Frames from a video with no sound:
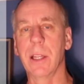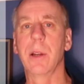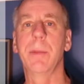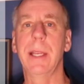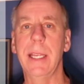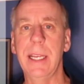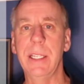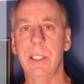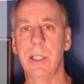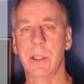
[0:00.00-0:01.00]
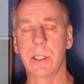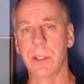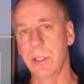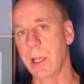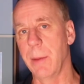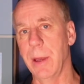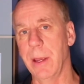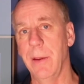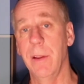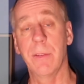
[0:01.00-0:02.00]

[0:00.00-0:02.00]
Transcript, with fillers: a little bit easier to stomach.